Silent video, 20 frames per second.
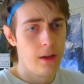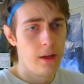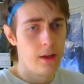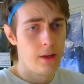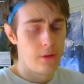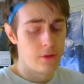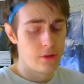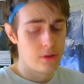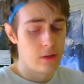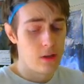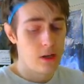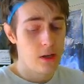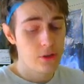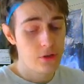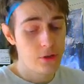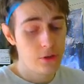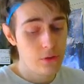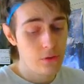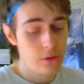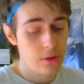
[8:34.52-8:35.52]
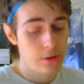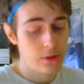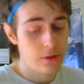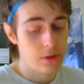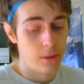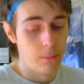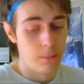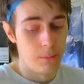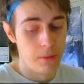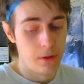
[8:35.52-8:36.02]
There's a lot to this
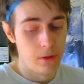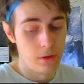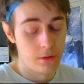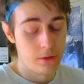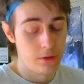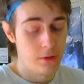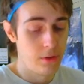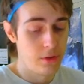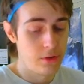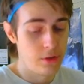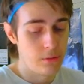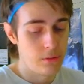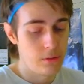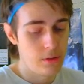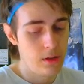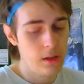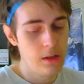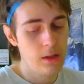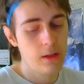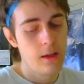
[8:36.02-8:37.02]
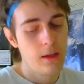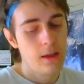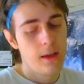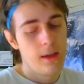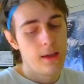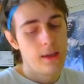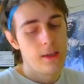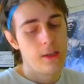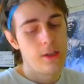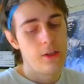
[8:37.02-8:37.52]
unique.
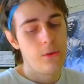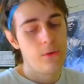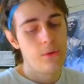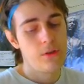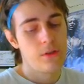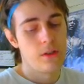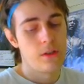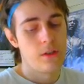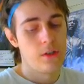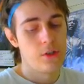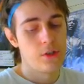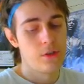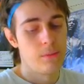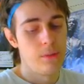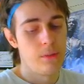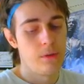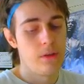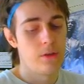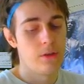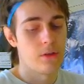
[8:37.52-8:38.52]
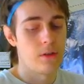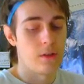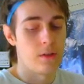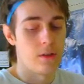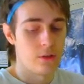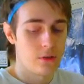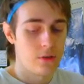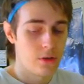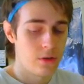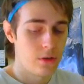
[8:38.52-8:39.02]
He uses an additional ability during
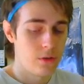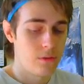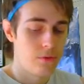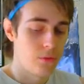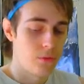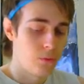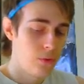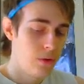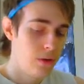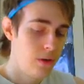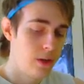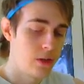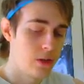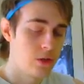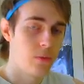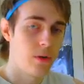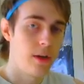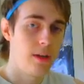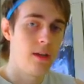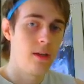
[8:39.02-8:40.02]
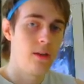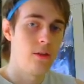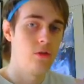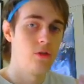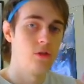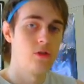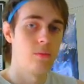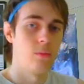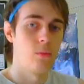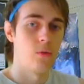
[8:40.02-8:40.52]
his turn for 1. That's why he can do
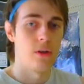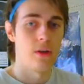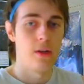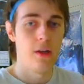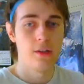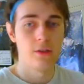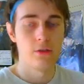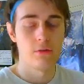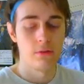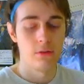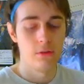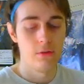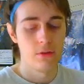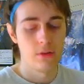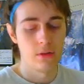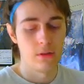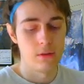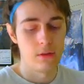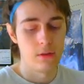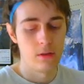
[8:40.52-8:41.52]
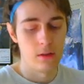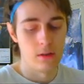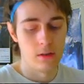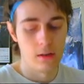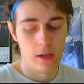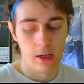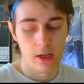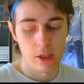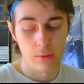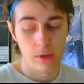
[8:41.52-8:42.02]
some more hits, reduce the
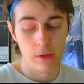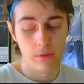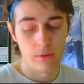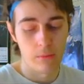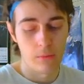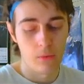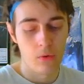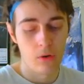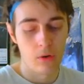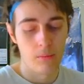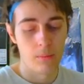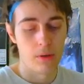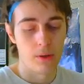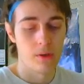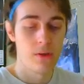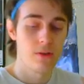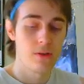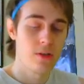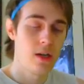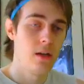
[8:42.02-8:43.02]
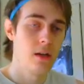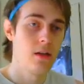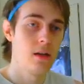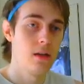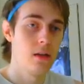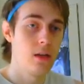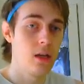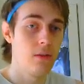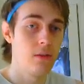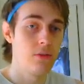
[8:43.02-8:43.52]
HP even more. But this Zeta
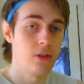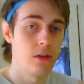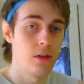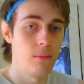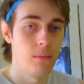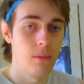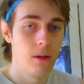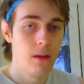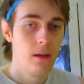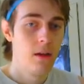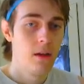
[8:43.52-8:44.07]
gives him